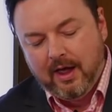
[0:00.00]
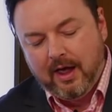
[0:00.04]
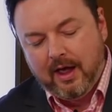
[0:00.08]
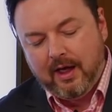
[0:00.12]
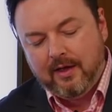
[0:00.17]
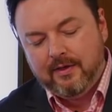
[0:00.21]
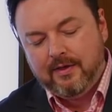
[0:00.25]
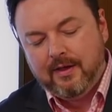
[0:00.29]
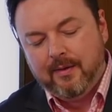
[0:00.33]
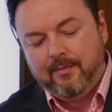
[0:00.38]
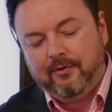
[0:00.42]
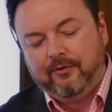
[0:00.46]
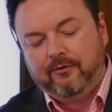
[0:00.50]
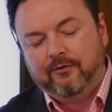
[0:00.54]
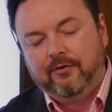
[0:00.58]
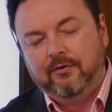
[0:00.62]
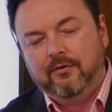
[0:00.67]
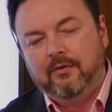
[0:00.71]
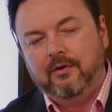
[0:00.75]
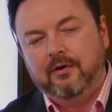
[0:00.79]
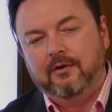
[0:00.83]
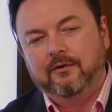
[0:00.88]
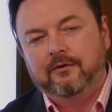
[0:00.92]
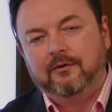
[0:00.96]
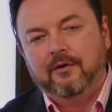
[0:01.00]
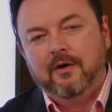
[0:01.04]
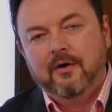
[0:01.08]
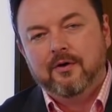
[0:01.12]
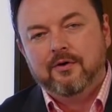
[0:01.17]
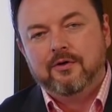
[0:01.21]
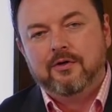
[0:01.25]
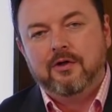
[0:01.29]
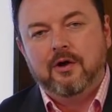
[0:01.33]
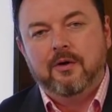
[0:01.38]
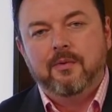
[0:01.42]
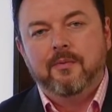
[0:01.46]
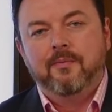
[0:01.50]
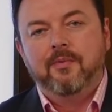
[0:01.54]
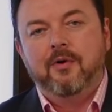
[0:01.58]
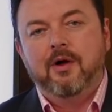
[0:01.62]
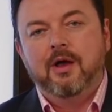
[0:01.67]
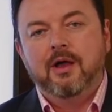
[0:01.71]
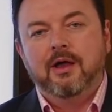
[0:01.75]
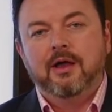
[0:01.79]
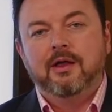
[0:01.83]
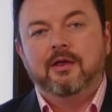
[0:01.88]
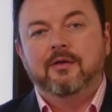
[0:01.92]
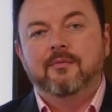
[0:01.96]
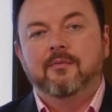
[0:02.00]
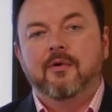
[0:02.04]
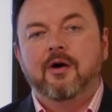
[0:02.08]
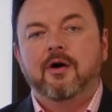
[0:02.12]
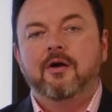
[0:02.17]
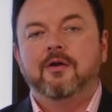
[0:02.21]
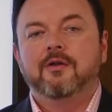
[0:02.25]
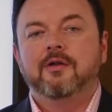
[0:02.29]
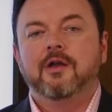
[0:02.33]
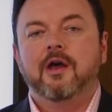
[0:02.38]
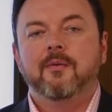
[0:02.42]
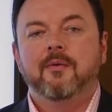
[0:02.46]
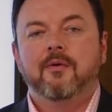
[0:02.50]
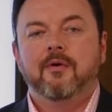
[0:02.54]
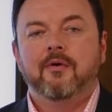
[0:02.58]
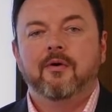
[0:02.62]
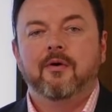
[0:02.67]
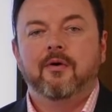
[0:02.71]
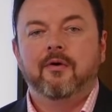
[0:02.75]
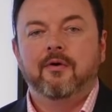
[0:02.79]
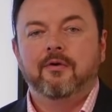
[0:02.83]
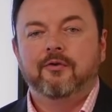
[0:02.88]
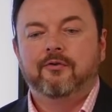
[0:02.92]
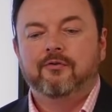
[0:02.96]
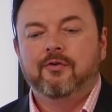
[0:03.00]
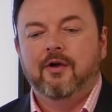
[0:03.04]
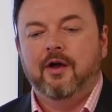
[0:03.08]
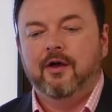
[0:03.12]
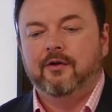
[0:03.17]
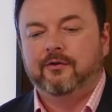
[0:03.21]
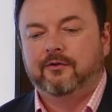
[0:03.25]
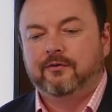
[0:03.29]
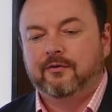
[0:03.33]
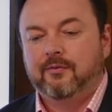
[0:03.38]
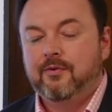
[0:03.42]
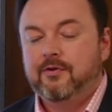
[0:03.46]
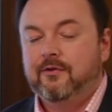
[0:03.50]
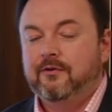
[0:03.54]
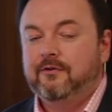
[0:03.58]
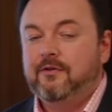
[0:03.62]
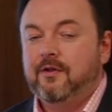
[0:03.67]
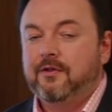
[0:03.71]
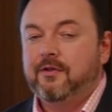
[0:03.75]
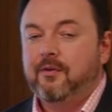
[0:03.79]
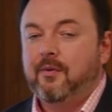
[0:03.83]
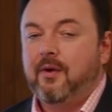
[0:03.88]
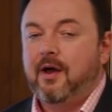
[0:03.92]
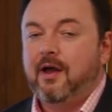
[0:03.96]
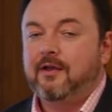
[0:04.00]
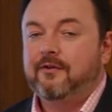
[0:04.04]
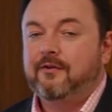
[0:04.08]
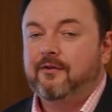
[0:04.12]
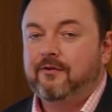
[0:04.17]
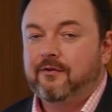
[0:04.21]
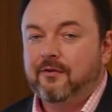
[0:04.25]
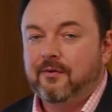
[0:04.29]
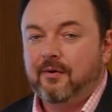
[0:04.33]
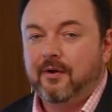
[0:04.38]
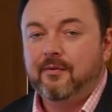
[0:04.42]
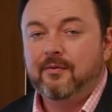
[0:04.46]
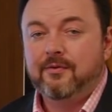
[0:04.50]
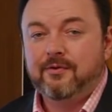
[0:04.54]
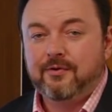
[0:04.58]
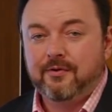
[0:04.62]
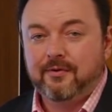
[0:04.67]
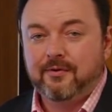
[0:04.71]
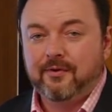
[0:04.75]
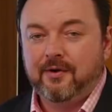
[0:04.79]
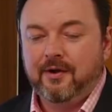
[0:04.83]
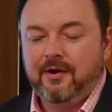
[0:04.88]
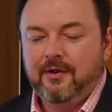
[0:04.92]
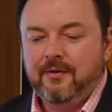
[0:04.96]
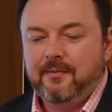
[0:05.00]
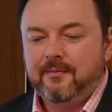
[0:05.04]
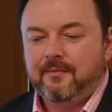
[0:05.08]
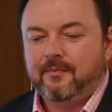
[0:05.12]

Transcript: And number two is, should I be buying it in my own name or a trust? Which is not the way to do it, would you agree?